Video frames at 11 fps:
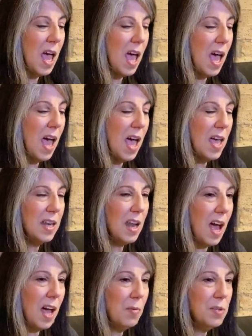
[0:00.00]
And
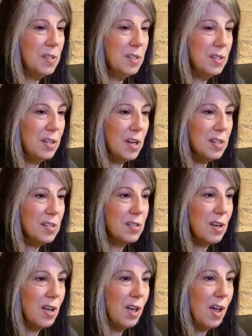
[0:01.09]
I was just,
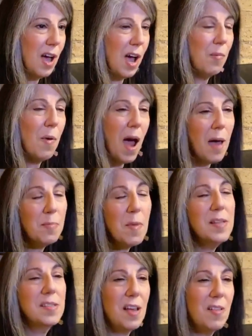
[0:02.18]
I robbed
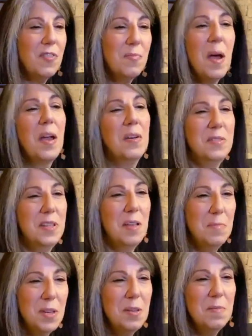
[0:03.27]
myself of my own
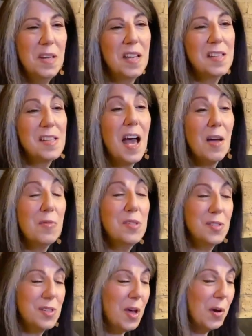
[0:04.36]
debut because I was
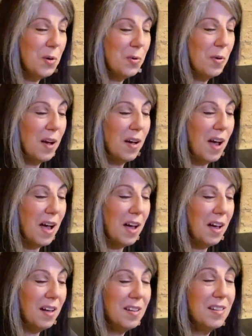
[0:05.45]
so uh,
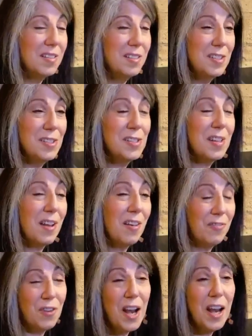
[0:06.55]
just
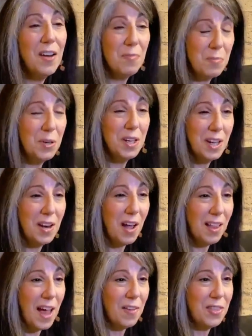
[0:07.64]
afraid of putting it all
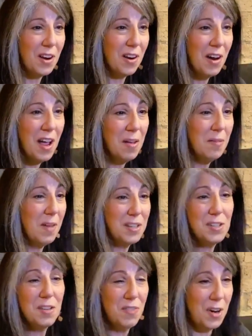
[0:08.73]
out there. I'm
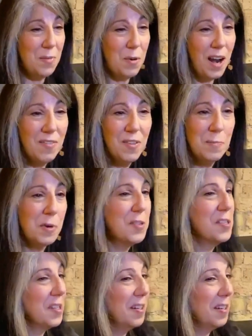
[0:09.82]
actually a very private
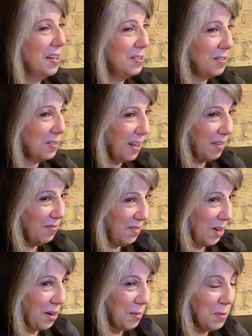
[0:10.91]
person and I told a
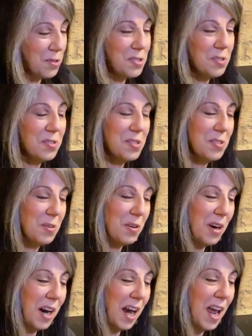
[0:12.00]
very personal
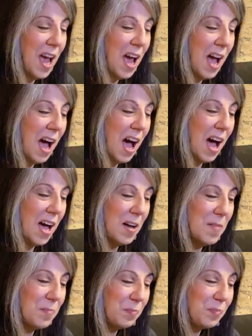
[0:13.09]
story. Um,